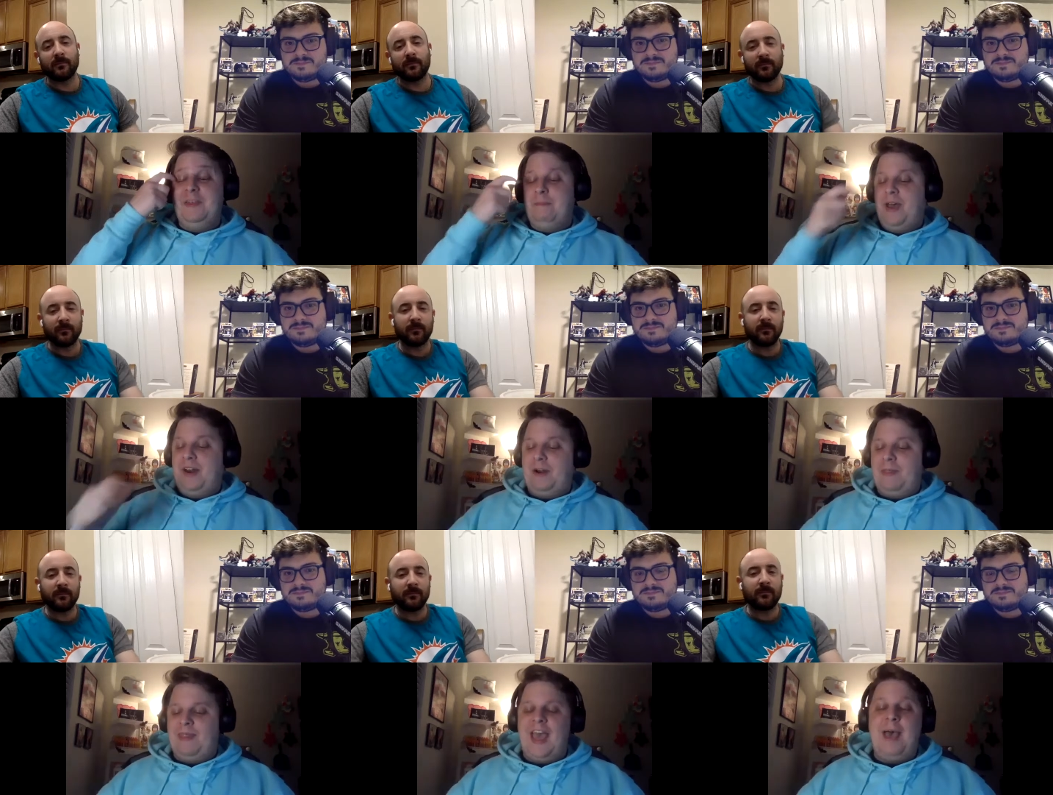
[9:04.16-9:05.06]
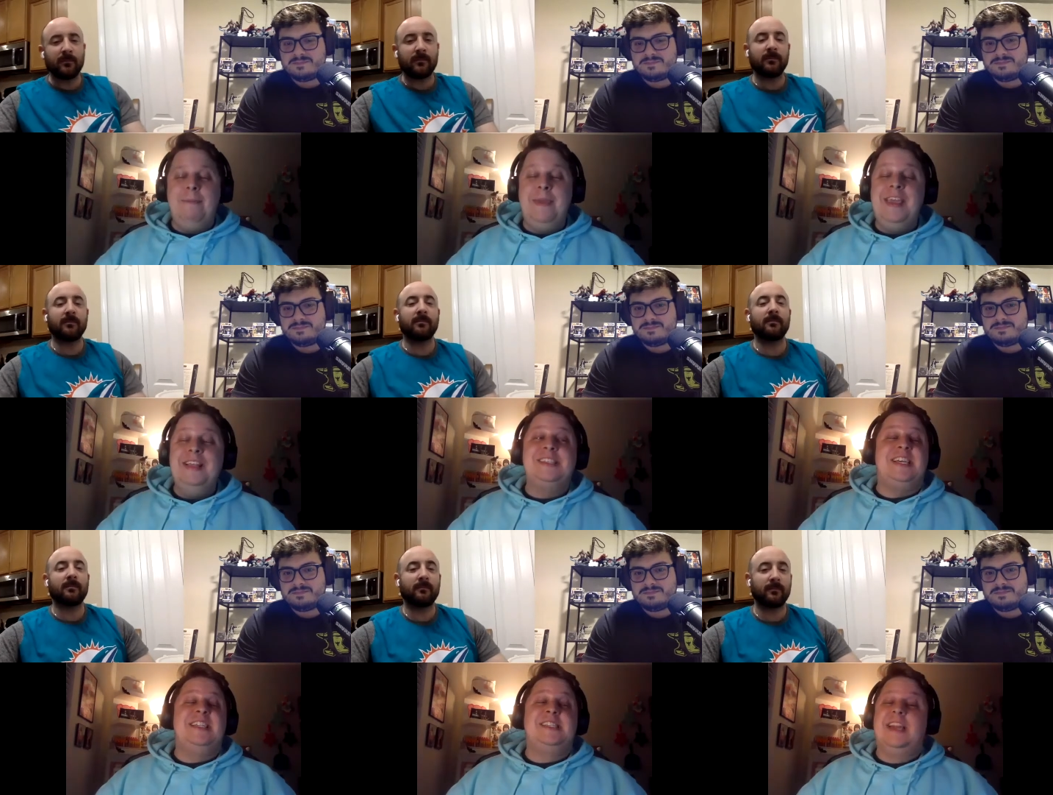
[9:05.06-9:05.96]
Speaker 1: the better. That means
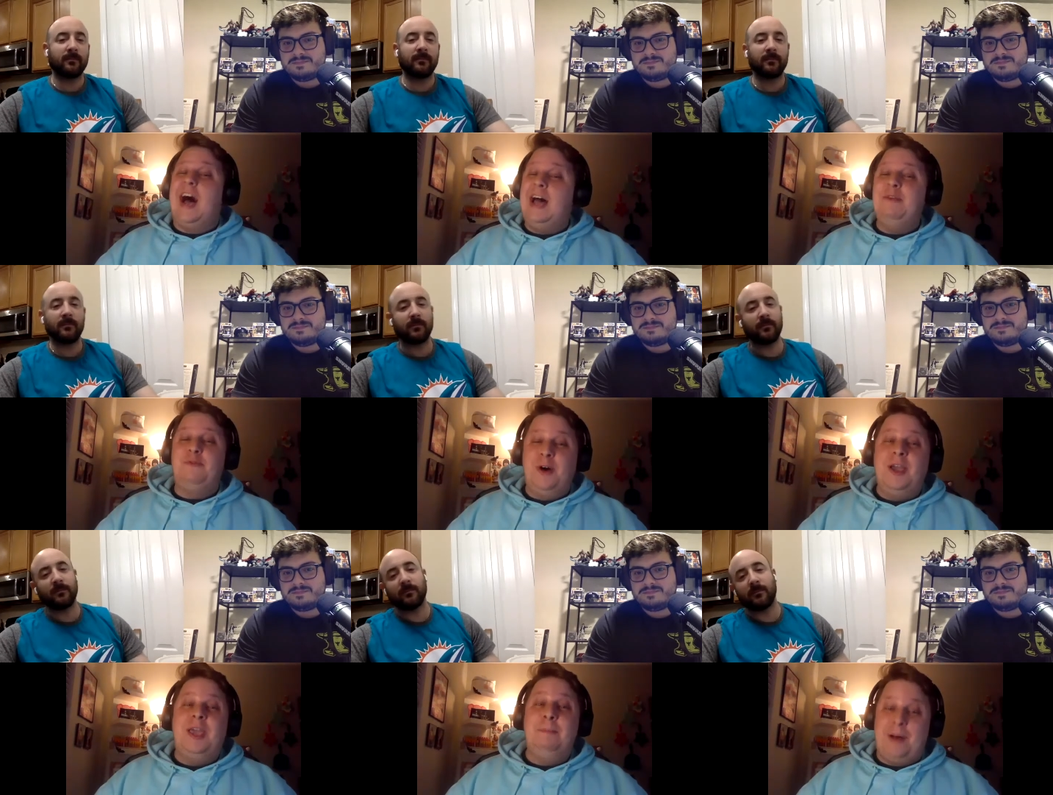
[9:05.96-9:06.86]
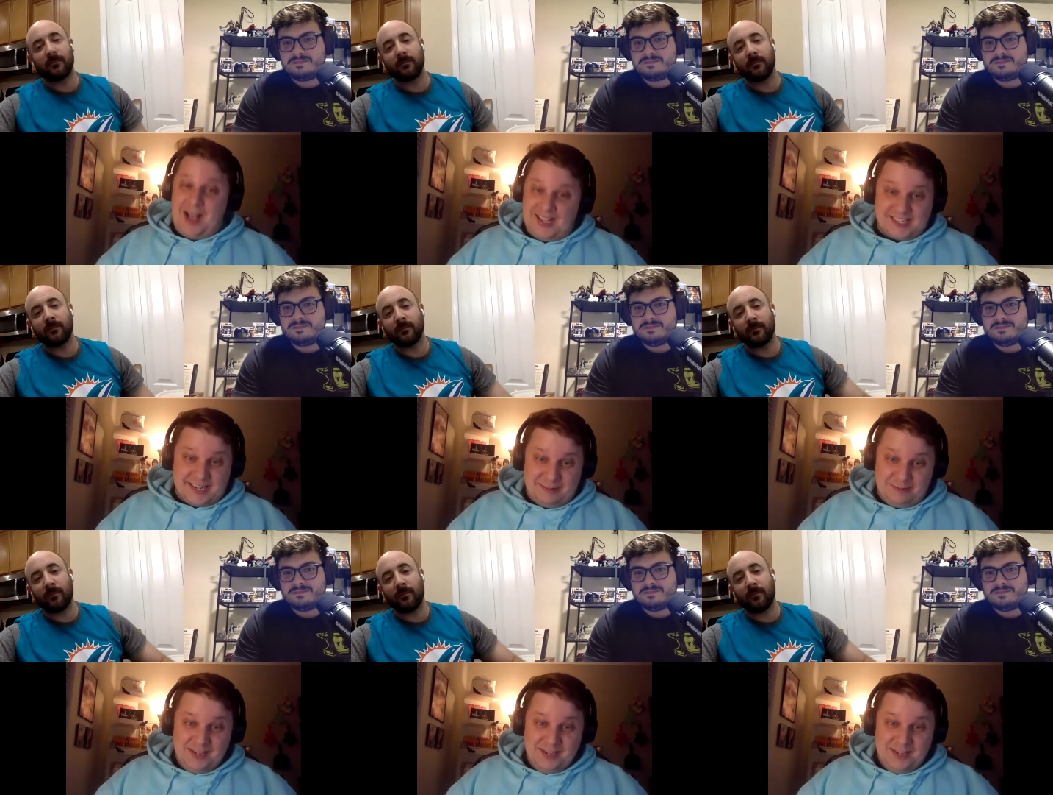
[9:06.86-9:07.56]
it's not fucking positive.